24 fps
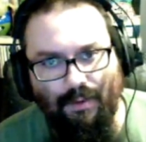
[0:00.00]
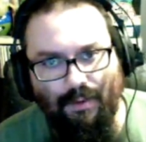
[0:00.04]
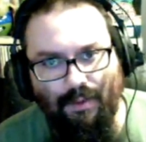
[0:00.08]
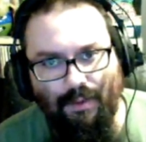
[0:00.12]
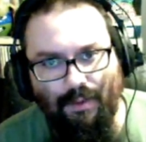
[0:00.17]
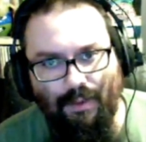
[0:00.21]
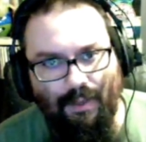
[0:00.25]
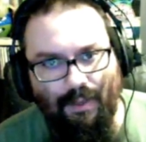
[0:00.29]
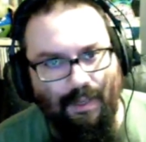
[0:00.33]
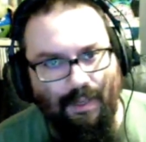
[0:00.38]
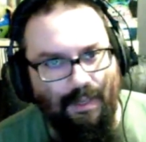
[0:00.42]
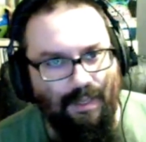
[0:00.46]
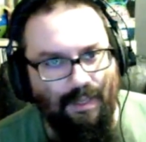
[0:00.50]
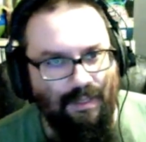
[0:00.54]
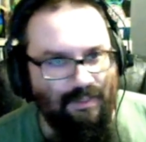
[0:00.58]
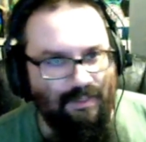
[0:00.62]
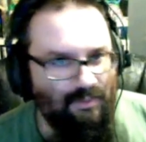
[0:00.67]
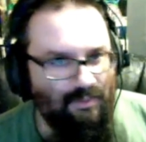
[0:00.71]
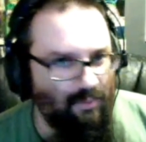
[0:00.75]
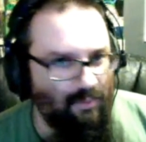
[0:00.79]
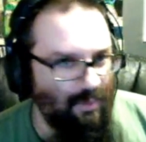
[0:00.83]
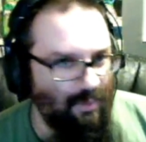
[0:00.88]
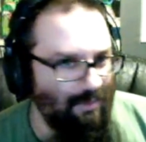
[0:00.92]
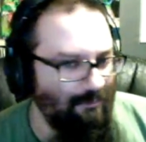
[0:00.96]
He swam
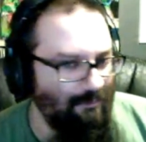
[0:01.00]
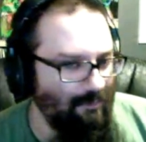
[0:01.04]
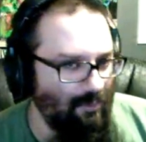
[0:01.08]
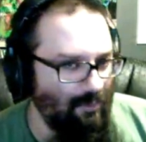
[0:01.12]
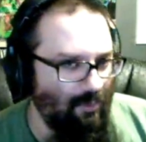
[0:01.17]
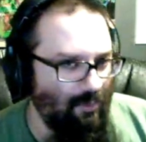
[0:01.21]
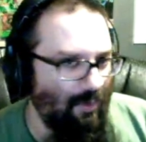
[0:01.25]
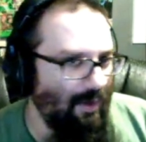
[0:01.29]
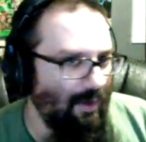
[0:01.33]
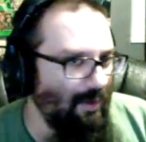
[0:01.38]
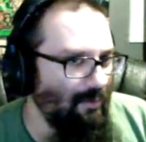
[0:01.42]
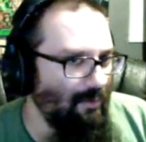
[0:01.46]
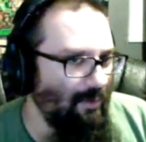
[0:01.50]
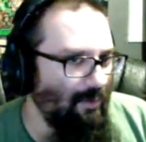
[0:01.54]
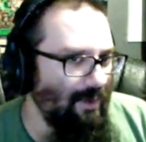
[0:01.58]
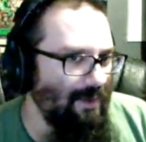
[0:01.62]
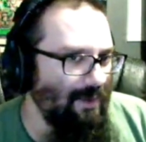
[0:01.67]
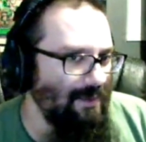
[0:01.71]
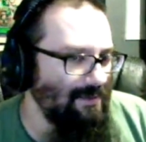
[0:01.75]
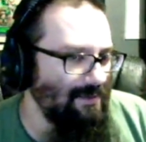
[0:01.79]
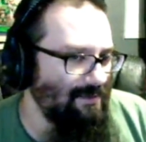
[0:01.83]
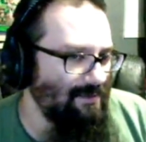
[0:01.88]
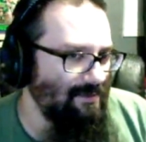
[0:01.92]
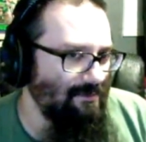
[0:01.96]
for quite a ways
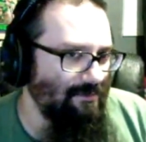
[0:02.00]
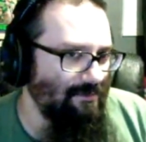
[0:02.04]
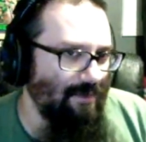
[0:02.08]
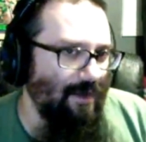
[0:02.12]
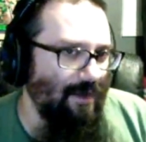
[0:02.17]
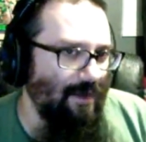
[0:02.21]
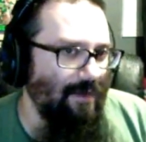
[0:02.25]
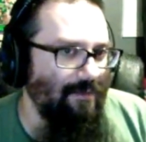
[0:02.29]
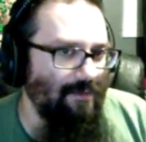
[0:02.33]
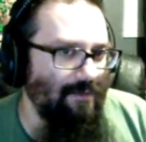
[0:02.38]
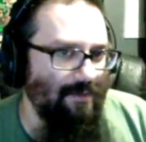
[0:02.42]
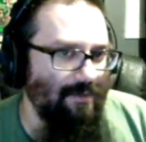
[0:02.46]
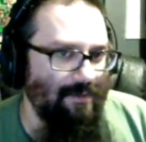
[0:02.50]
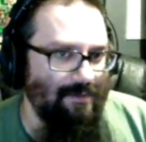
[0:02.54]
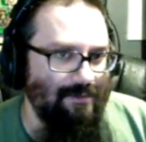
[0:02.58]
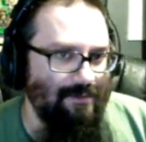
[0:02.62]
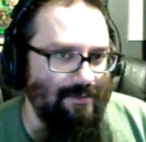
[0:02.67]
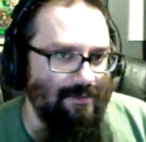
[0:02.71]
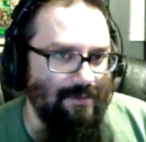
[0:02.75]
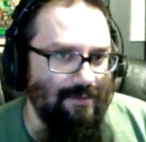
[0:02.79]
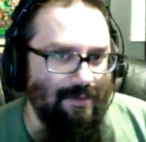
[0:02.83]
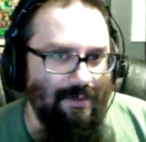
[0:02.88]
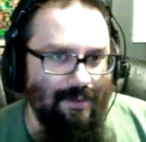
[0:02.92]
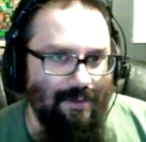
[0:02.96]
to find them.
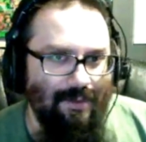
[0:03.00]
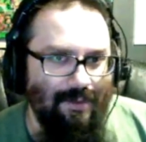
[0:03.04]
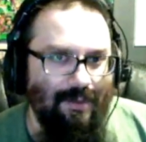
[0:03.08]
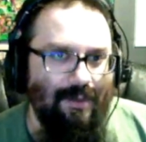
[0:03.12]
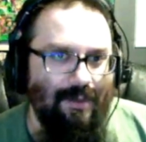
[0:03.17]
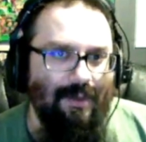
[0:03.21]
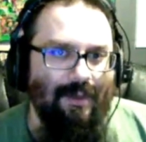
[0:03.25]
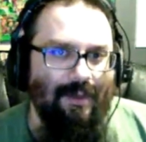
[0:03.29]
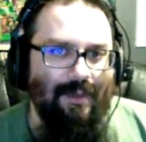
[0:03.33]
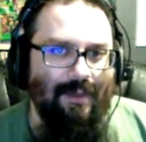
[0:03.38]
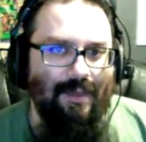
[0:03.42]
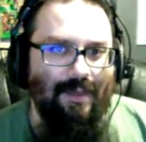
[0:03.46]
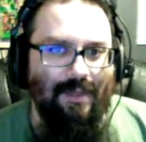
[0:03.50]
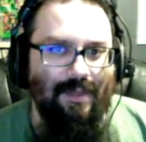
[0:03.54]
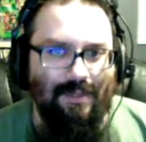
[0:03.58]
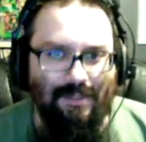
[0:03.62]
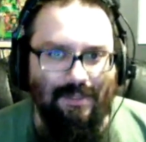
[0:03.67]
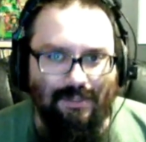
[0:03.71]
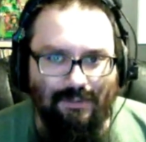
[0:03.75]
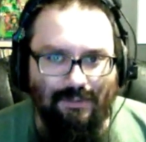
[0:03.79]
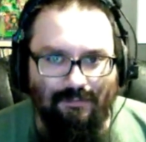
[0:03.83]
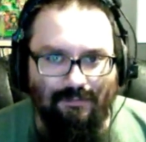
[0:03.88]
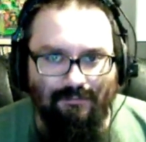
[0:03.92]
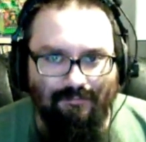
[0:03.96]
He just
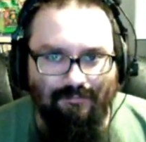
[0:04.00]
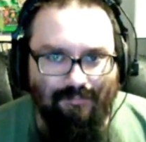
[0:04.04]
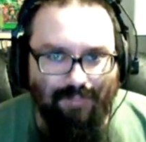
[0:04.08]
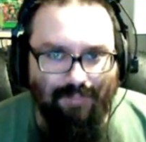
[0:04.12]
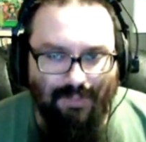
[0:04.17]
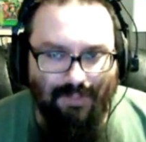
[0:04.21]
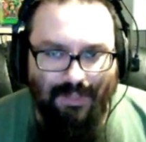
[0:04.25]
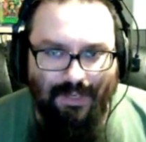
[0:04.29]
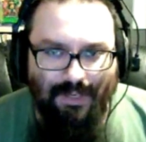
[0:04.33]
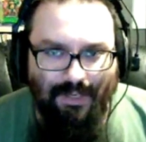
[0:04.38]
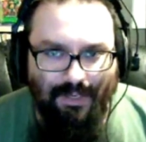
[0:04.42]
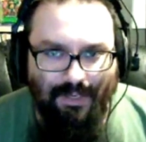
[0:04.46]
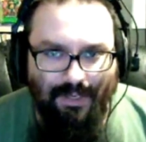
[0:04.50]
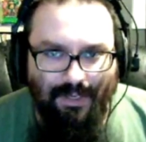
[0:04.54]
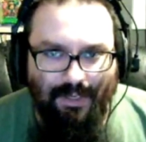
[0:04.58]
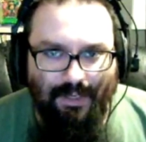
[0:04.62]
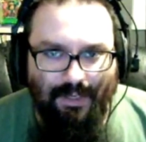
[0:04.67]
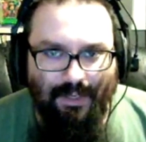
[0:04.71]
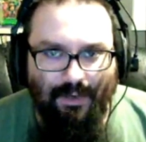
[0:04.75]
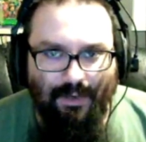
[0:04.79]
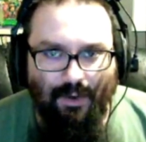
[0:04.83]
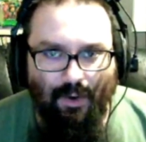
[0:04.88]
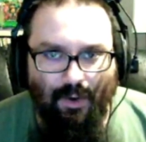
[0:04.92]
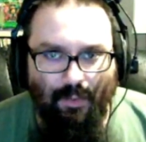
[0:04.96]
bleeding and
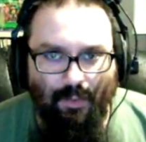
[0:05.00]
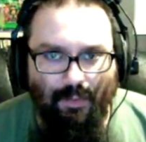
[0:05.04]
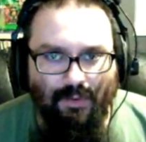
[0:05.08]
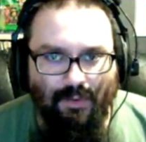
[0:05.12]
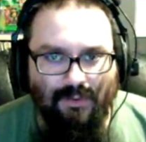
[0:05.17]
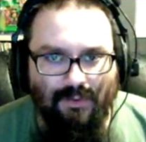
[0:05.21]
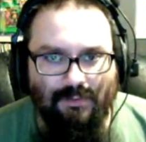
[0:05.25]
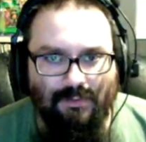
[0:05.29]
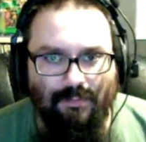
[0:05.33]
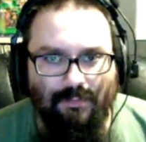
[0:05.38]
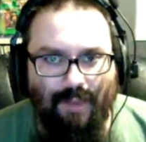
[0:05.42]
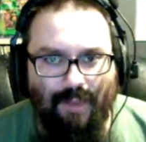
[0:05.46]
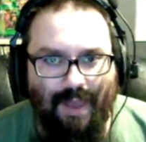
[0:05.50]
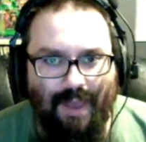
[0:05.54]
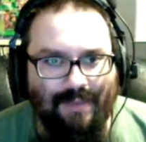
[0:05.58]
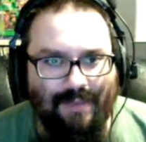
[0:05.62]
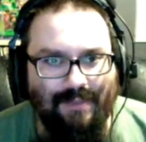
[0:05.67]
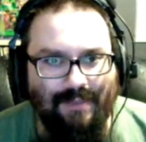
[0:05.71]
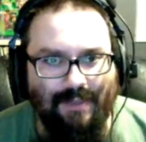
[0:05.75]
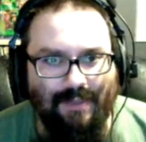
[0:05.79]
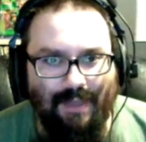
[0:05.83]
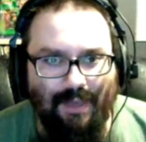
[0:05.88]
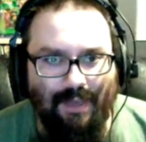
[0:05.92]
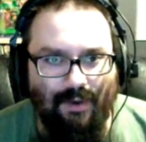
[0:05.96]
almost passing
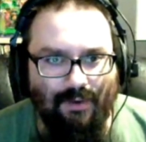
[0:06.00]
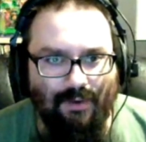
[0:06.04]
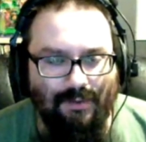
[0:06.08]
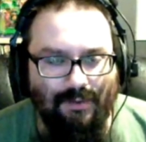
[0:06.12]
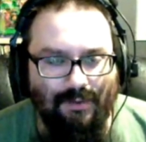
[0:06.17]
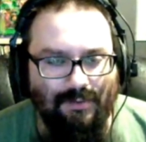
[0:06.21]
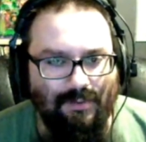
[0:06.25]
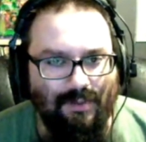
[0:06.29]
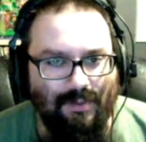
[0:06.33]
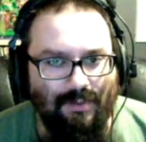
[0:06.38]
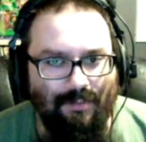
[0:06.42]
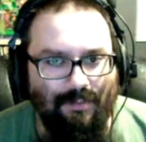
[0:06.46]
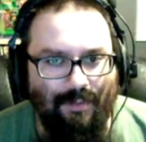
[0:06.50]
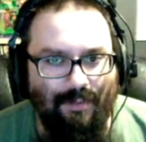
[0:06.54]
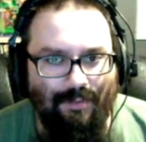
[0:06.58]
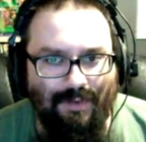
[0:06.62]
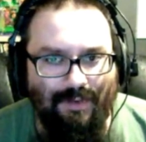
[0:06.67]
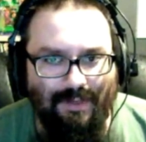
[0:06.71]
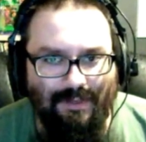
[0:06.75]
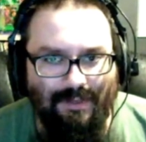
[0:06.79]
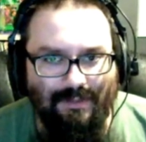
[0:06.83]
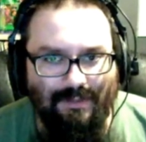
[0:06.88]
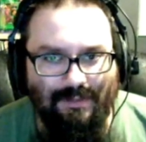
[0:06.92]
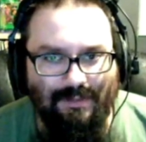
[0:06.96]
out because remember he
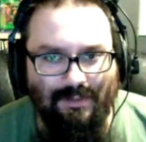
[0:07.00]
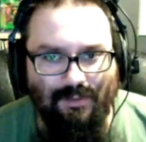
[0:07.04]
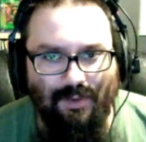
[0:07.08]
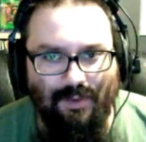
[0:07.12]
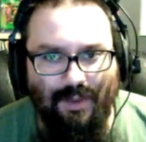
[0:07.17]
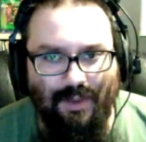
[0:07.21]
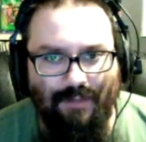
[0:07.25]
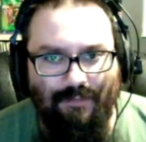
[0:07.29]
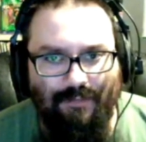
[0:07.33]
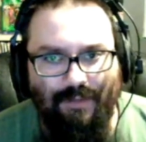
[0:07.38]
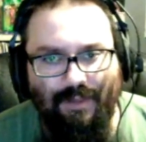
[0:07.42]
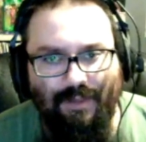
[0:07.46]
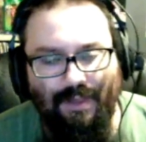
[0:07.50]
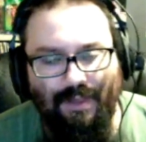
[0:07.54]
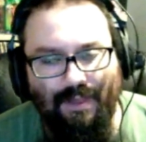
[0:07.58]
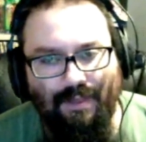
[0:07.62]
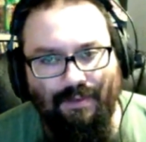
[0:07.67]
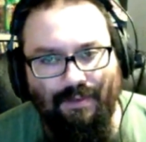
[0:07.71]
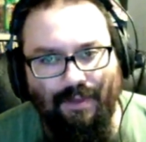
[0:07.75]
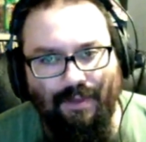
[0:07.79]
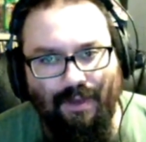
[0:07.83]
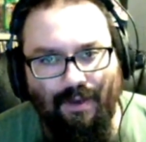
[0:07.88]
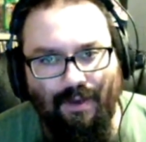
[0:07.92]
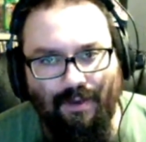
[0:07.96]
tells his wife he can't
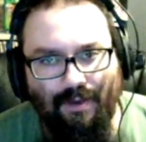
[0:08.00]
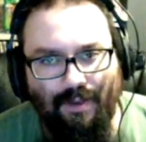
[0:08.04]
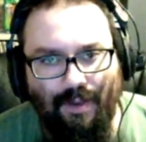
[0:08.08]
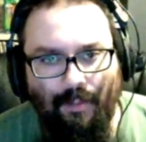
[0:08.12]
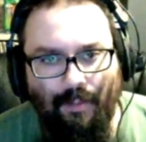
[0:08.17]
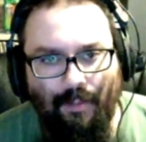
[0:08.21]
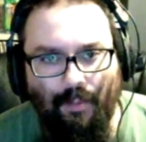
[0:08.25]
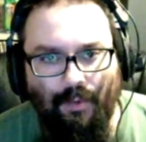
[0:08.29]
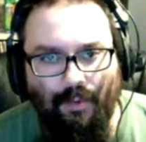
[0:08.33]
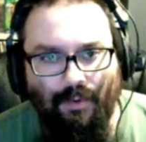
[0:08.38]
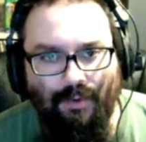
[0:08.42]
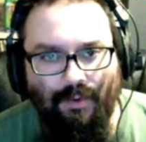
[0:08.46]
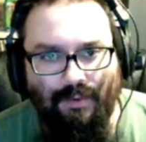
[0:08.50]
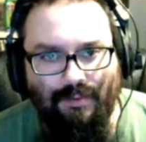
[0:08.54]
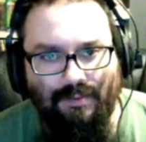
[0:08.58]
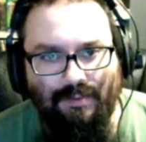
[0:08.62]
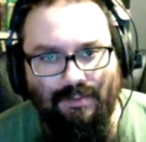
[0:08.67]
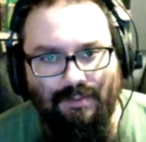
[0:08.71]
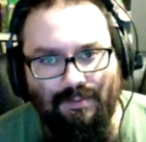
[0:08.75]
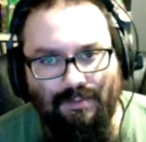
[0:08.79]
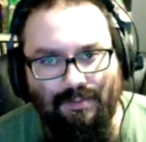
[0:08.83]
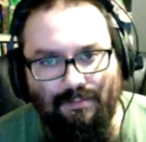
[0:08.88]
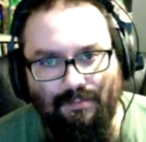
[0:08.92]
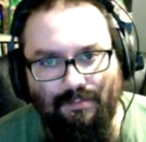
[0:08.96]
talk anymore because
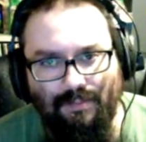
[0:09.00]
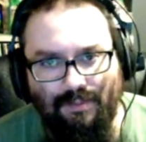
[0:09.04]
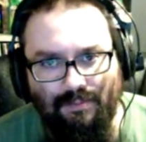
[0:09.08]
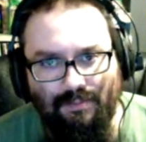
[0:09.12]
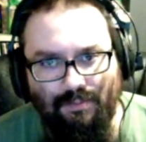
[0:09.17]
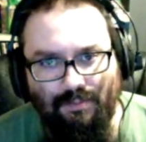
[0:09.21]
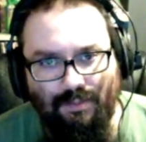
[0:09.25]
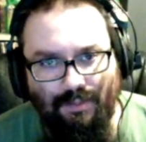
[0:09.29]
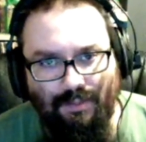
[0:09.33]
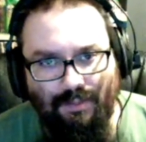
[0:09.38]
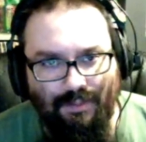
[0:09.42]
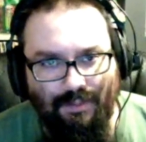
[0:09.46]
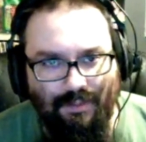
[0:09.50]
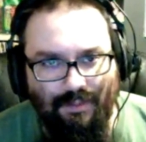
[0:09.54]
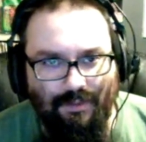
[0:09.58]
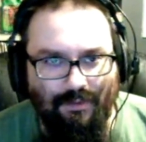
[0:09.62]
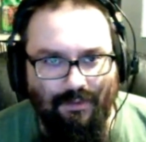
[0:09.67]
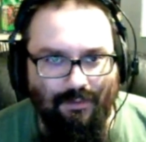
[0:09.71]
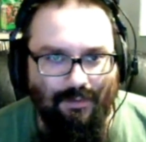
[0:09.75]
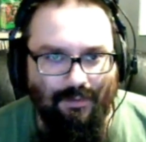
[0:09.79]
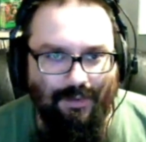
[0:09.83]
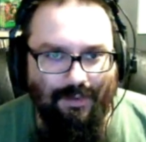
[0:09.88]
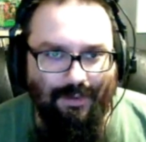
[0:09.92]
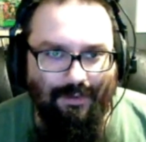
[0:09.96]
he's
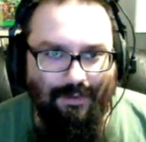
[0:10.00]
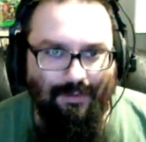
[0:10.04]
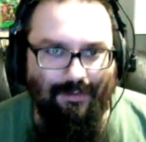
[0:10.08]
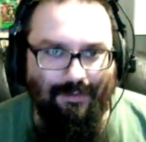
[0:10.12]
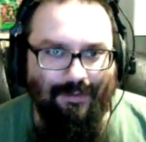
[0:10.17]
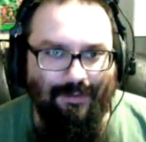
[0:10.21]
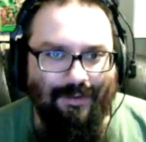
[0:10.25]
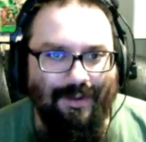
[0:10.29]
bleeding or whatever.